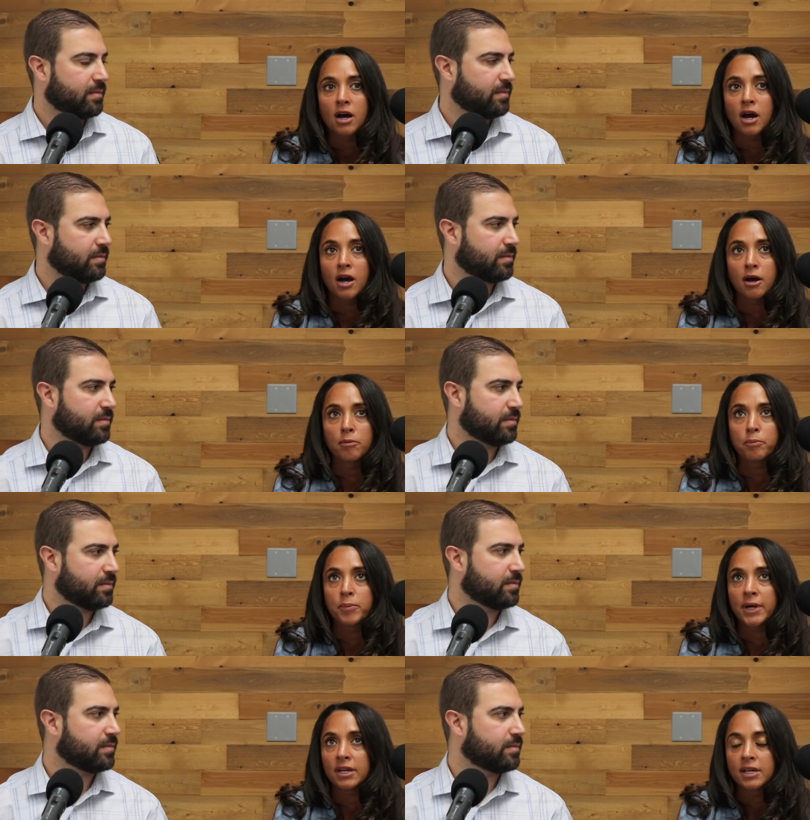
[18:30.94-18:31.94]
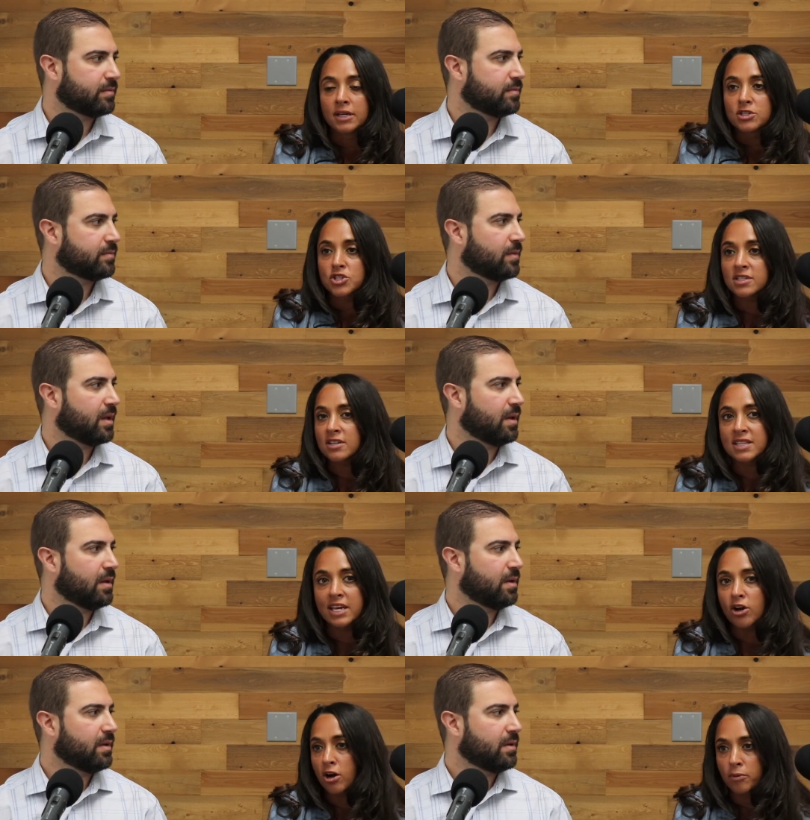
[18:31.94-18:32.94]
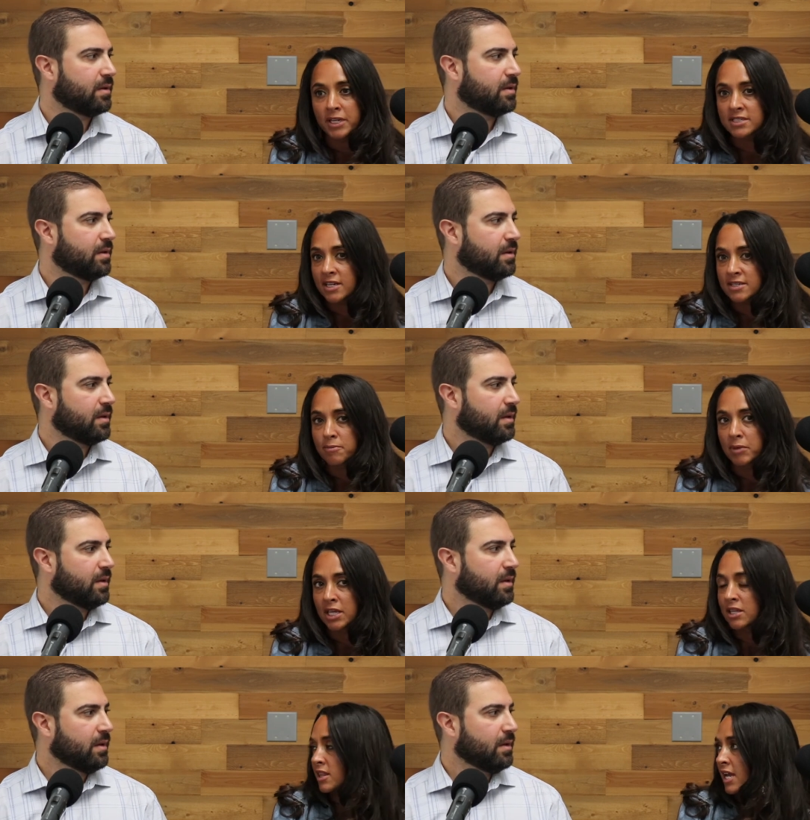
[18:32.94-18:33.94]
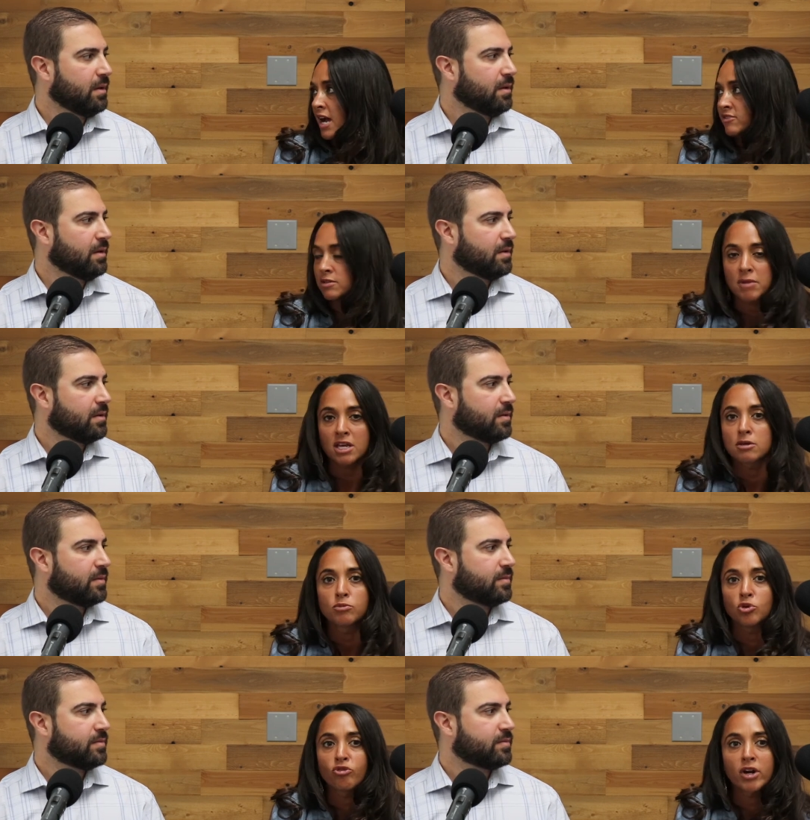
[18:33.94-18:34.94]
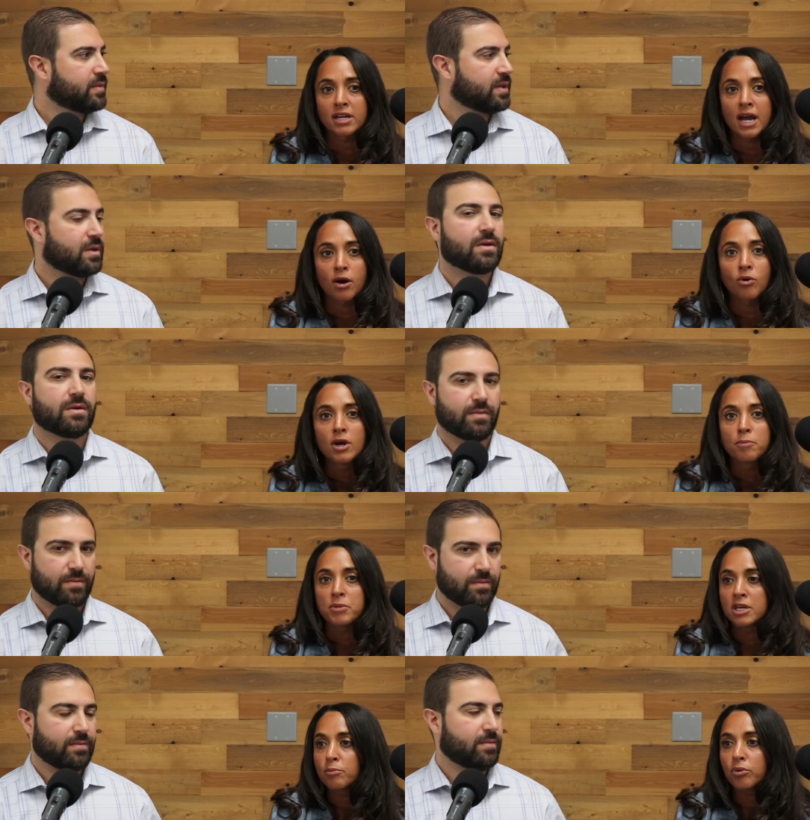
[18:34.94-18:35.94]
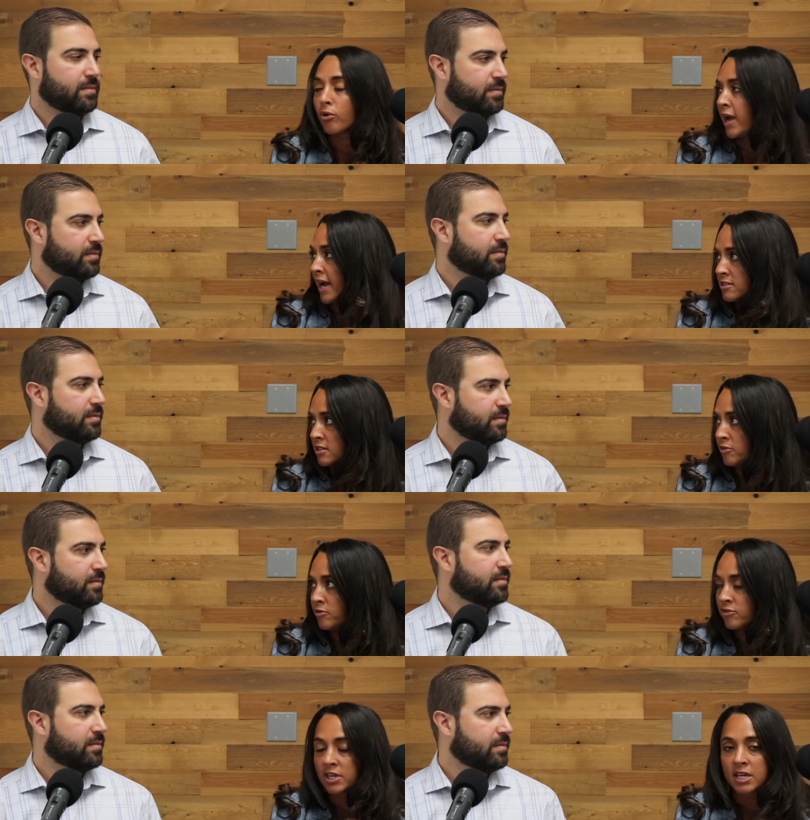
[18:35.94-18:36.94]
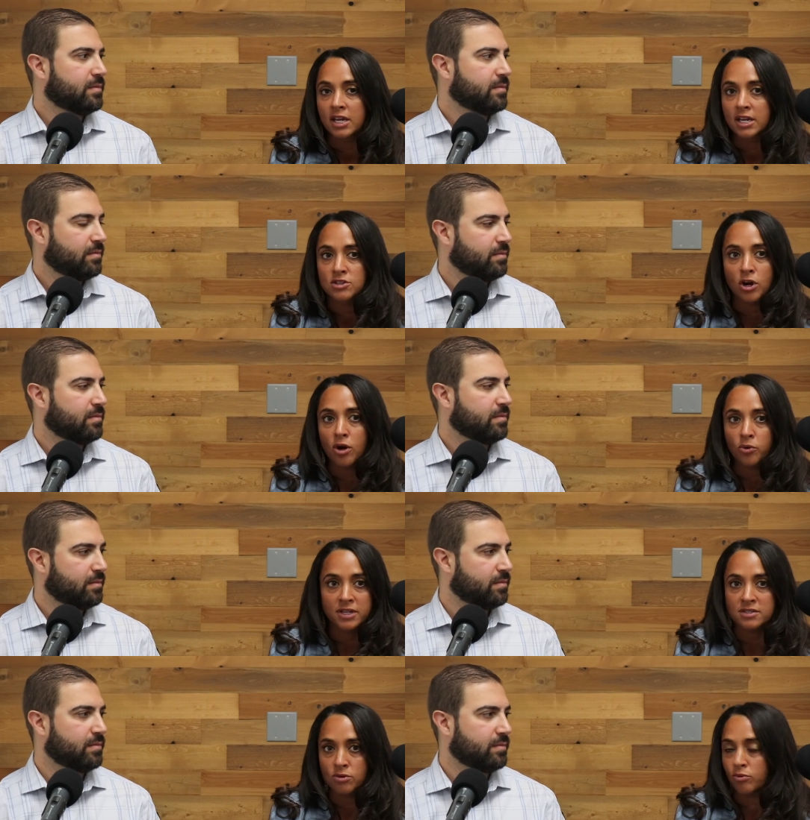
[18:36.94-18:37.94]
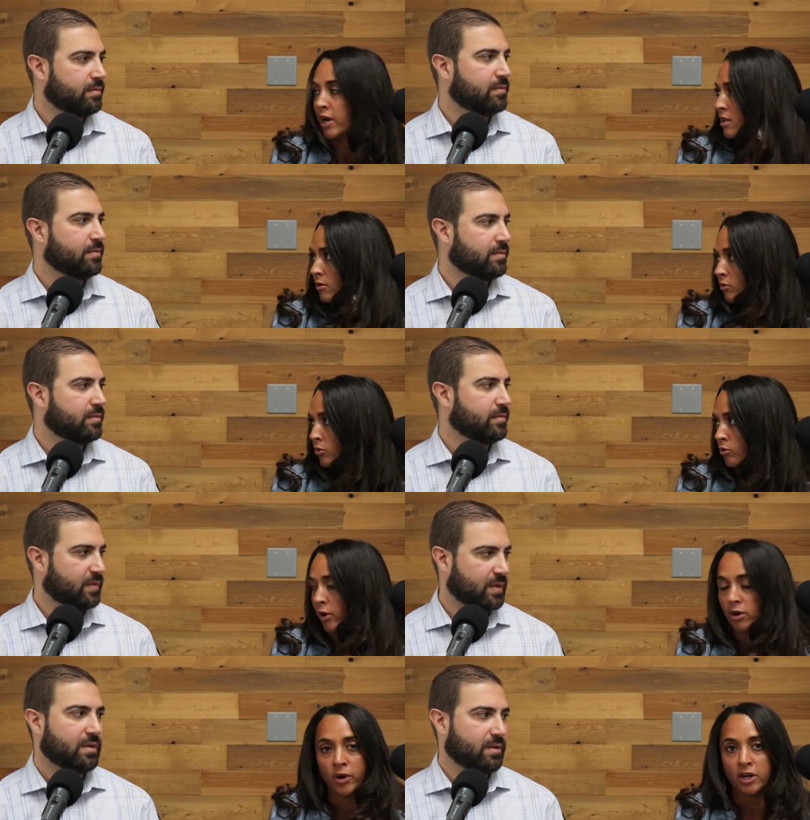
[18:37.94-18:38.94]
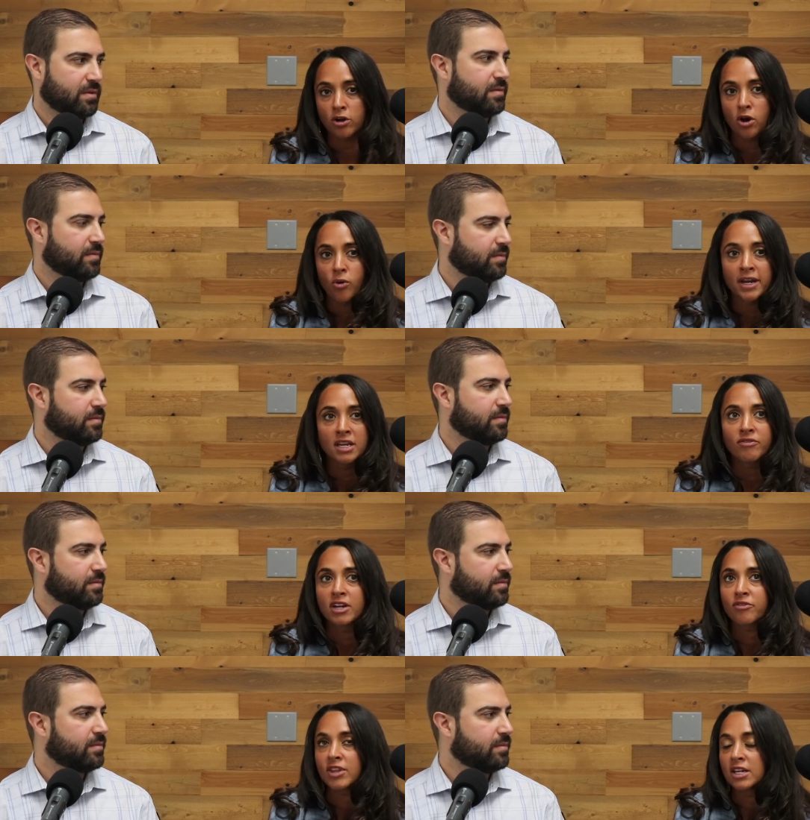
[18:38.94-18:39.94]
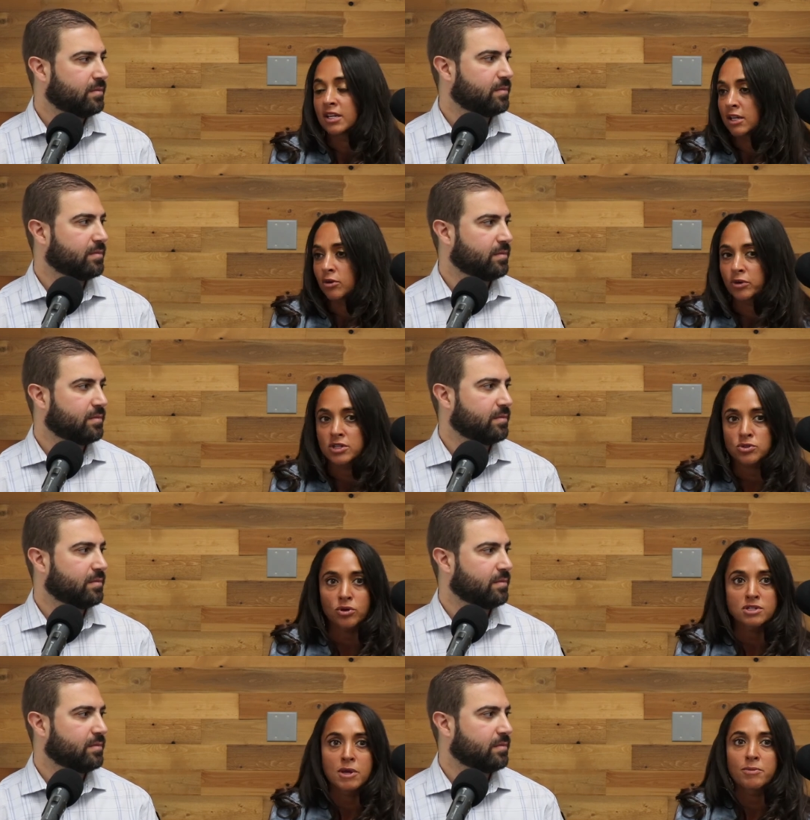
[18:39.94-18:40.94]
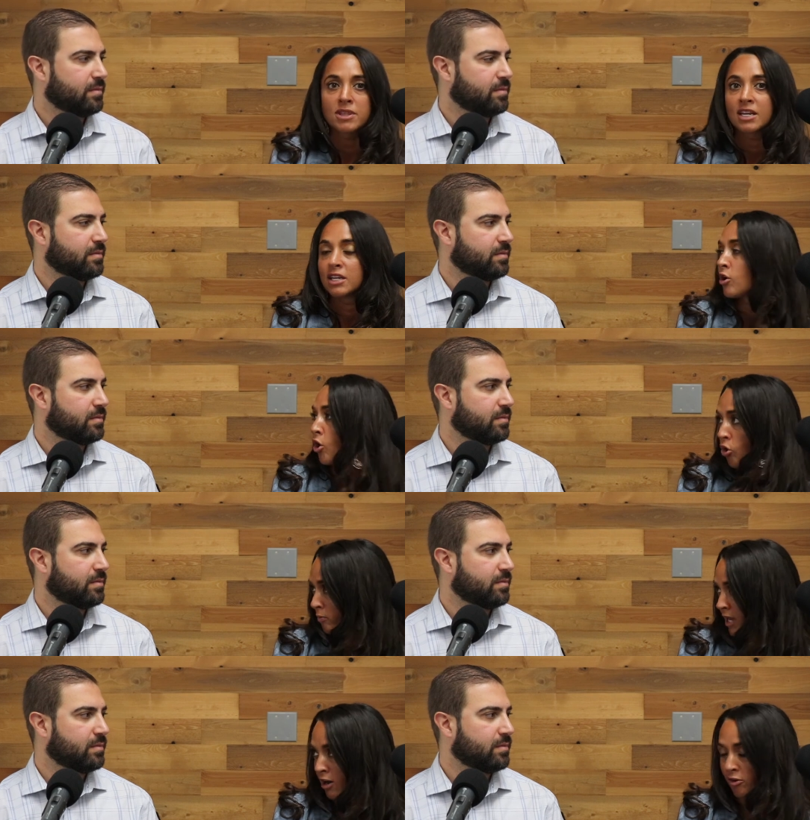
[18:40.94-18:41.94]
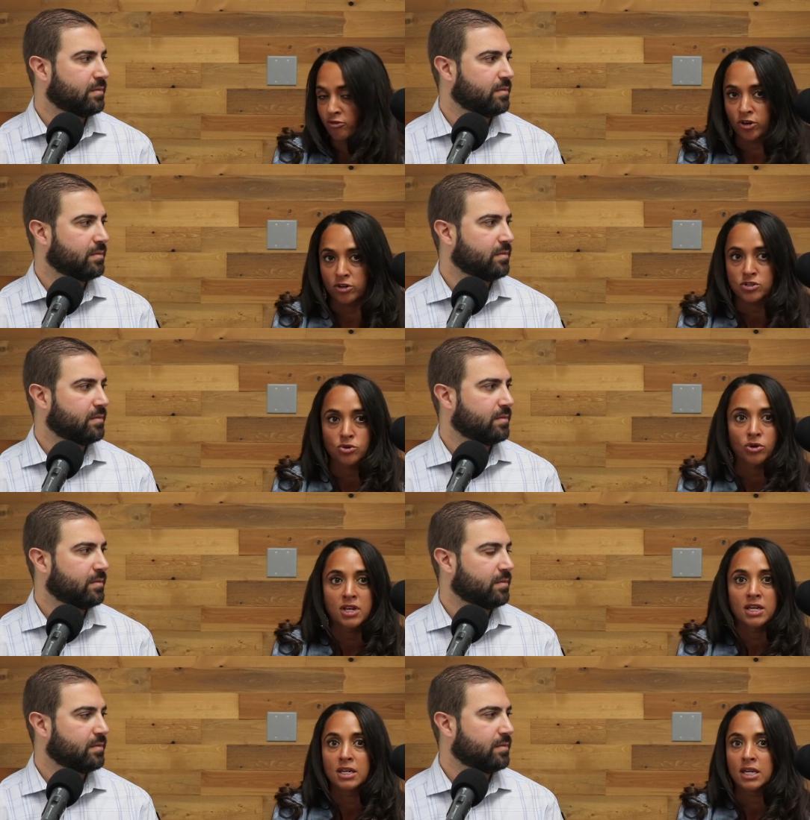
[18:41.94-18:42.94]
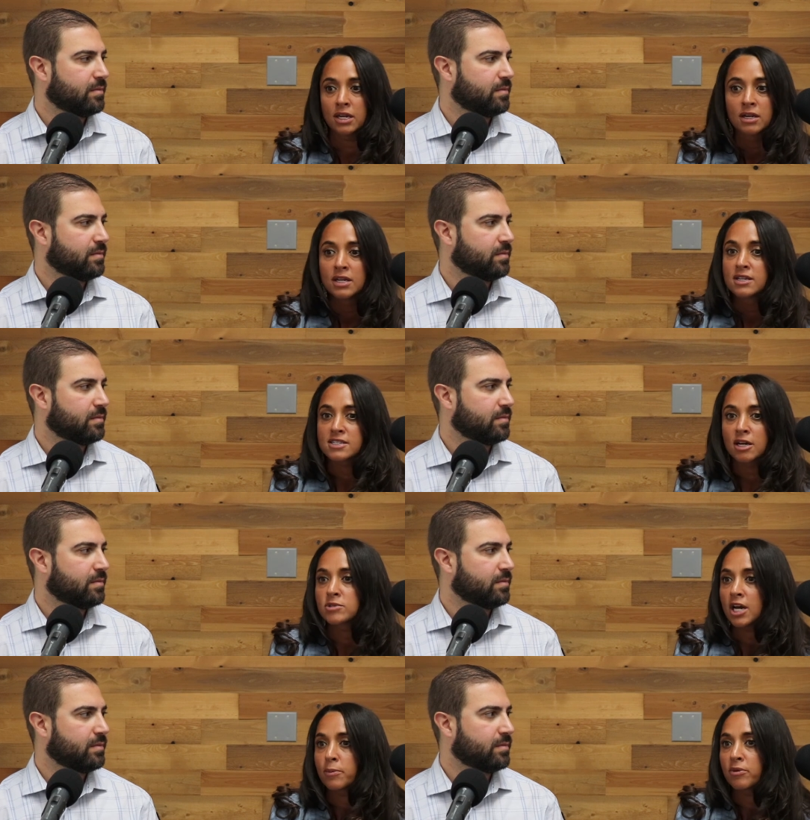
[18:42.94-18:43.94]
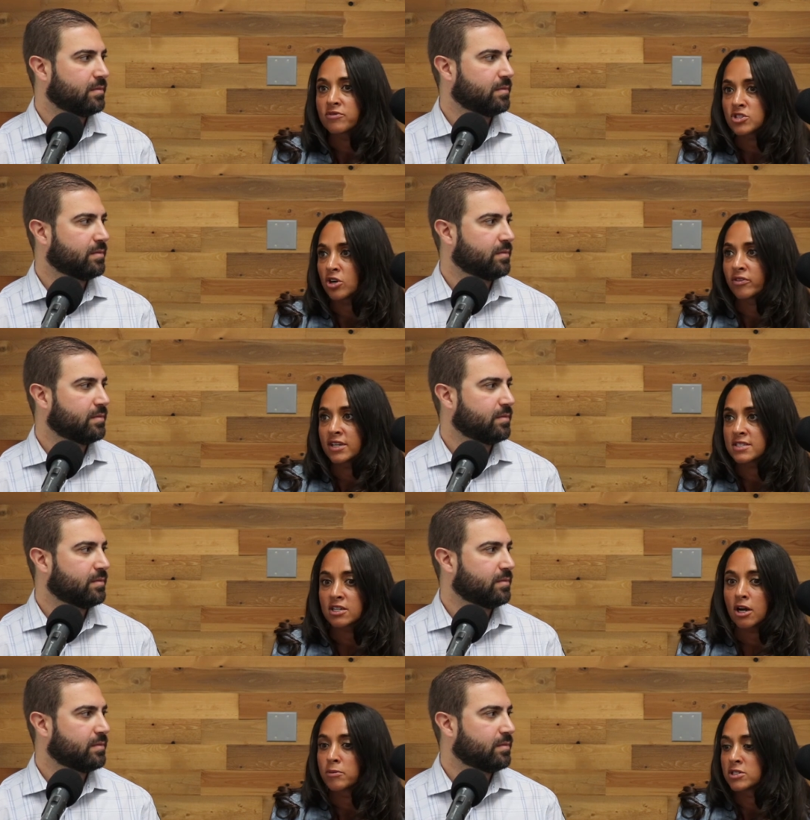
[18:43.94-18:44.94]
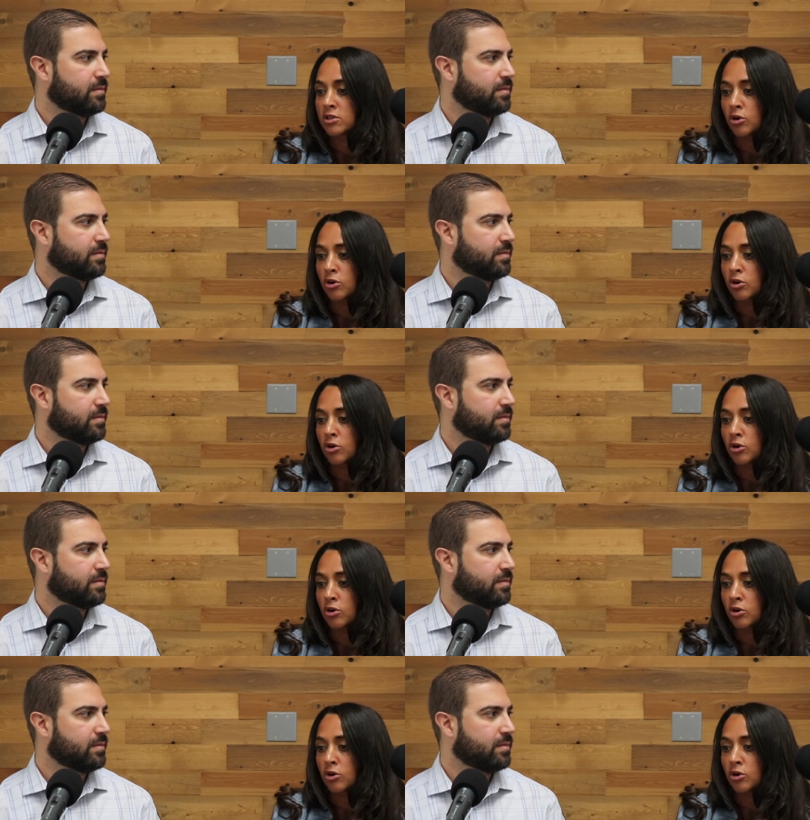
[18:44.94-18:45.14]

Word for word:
Speaker 1: Um, but just because they call me doesn't mean that they have to make the move right now. Being proactive is always the right the right way to go. And even if they need a resource, maybe they need home care first, or they need some type of service to come into their